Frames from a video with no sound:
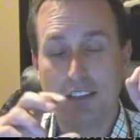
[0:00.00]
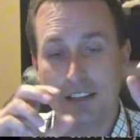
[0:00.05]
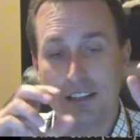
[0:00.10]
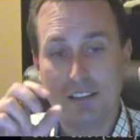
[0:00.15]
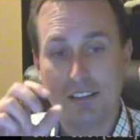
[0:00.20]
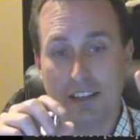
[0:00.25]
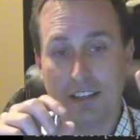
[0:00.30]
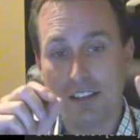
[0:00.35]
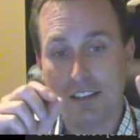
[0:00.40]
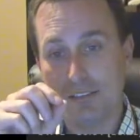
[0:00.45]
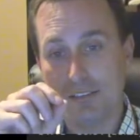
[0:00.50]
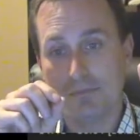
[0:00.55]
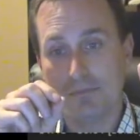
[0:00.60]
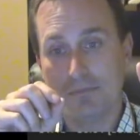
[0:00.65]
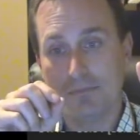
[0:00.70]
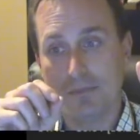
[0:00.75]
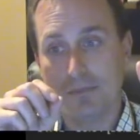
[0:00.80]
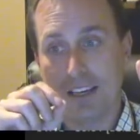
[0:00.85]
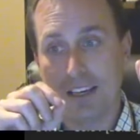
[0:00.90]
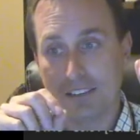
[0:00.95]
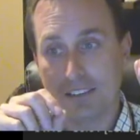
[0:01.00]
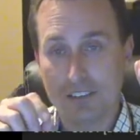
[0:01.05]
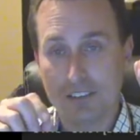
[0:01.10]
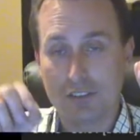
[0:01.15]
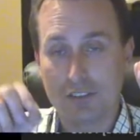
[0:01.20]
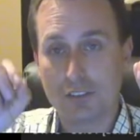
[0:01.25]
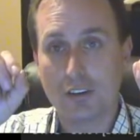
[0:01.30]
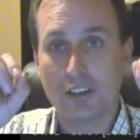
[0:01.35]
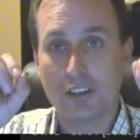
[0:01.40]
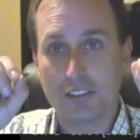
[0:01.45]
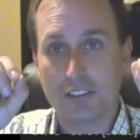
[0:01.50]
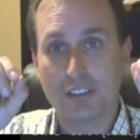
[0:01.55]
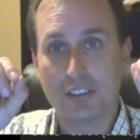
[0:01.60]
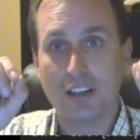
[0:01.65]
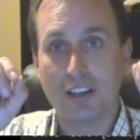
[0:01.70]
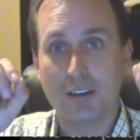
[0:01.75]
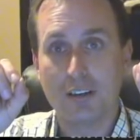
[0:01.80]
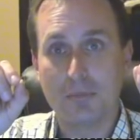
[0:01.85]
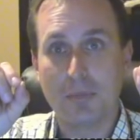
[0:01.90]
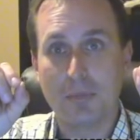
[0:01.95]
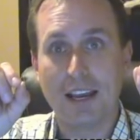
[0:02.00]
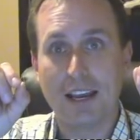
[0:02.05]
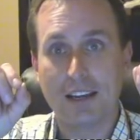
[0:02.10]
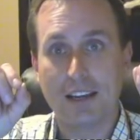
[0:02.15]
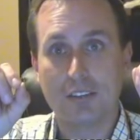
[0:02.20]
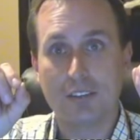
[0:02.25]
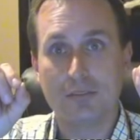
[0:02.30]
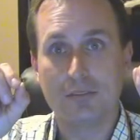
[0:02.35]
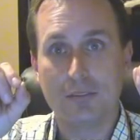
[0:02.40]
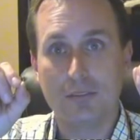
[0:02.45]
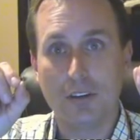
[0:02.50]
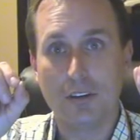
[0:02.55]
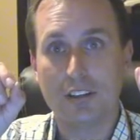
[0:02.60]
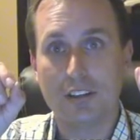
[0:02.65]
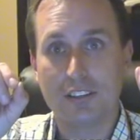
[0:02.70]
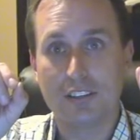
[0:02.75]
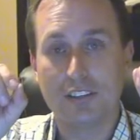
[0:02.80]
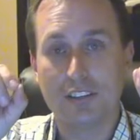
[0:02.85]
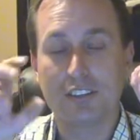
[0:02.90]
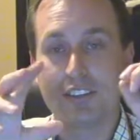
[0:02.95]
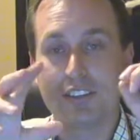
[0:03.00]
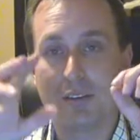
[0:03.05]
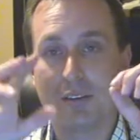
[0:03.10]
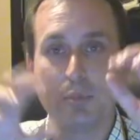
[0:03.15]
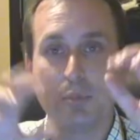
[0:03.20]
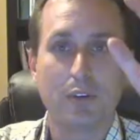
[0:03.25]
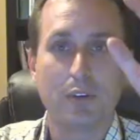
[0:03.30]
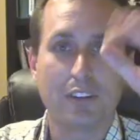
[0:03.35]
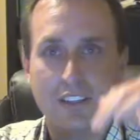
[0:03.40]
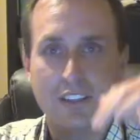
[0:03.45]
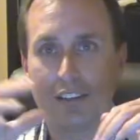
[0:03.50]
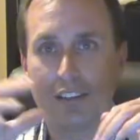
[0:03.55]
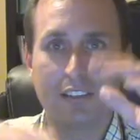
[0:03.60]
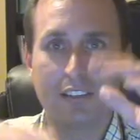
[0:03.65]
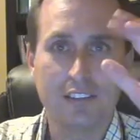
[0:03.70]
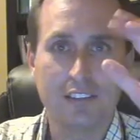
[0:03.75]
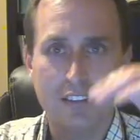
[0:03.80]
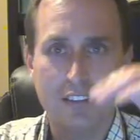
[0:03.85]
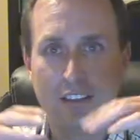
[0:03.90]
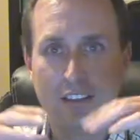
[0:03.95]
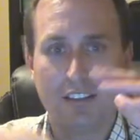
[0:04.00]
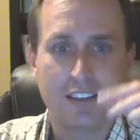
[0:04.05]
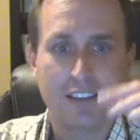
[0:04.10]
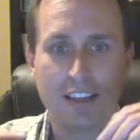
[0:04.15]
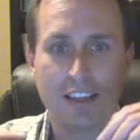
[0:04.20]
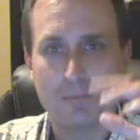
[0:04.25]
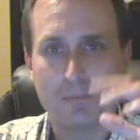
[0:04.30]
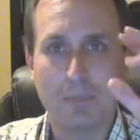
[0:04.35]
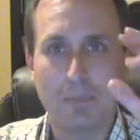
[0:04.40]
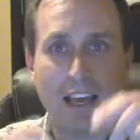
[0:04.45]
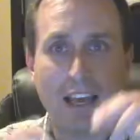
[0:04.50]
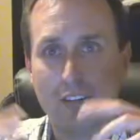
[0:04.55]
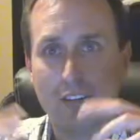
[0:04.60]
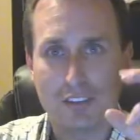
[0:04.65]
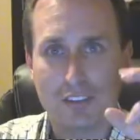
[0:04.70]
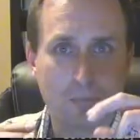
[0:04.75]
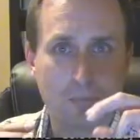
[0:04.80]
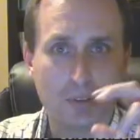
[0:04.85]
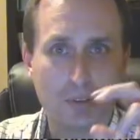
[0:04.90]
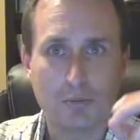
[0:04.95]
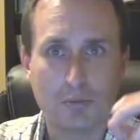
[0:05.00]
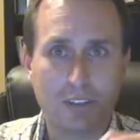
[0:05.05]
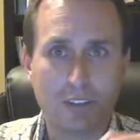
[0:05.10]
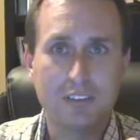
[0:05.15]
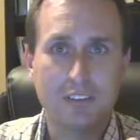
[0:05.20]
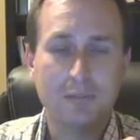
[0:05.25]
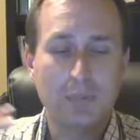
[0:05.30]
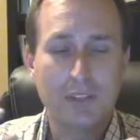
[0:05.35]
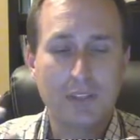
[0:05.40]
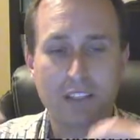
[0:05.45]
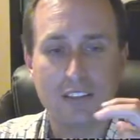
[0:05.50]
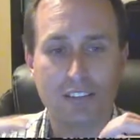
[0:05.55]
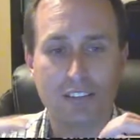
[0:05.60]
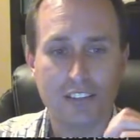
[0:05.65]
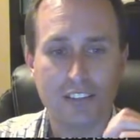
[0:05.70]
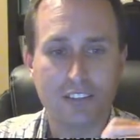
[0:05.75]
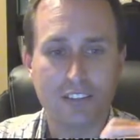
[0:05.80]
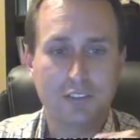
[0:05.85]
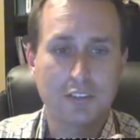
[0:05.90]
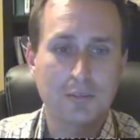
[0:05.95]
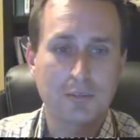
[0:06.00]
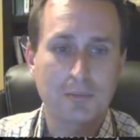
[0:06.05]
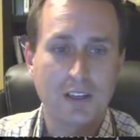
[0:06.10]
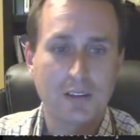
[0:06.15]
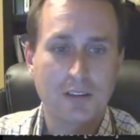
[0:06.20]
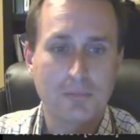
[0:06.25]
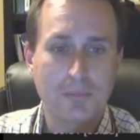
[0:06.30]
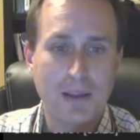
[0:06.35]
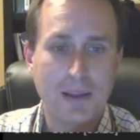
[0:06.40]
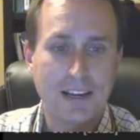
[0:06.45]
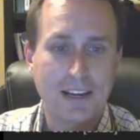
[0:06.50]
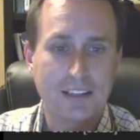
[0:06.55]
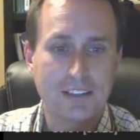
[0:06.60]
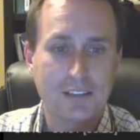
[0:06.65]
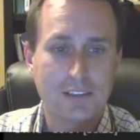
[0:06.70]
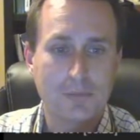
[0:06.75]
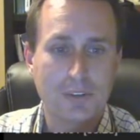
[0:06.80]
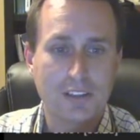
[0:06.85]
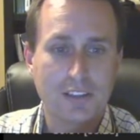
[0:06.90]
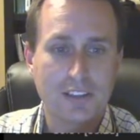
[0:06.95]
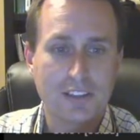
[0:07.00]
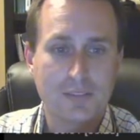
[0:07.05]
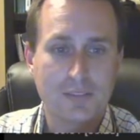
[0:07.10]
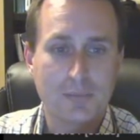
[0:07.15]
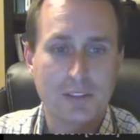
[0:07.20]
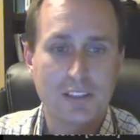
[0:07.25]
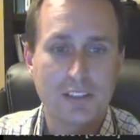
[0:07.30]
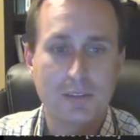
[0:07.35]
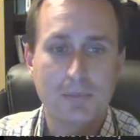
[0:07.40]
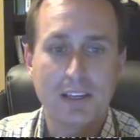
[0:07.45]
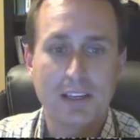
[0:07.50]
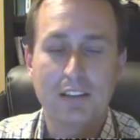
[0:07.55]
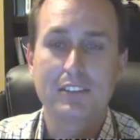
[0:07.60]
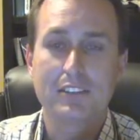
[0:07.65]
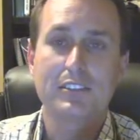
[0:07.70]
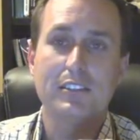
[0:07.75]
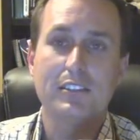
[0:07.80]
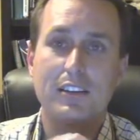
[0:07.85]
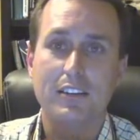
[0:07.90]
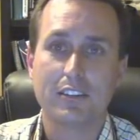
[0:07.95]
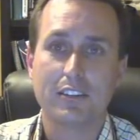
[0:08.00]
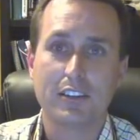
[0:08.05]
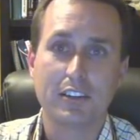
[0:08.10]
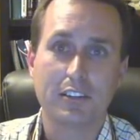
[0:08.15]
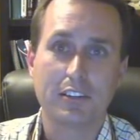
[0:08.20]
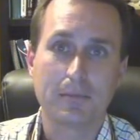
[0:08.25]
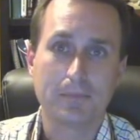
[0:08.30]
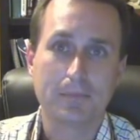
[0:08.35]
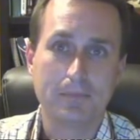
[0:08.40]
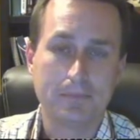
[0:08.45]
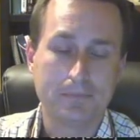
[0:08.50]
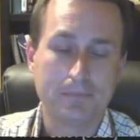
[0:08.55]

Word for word: And then as it's starting to come back onto the set point, then the, that balance between the P and D term come back into play, this PD balance slider here.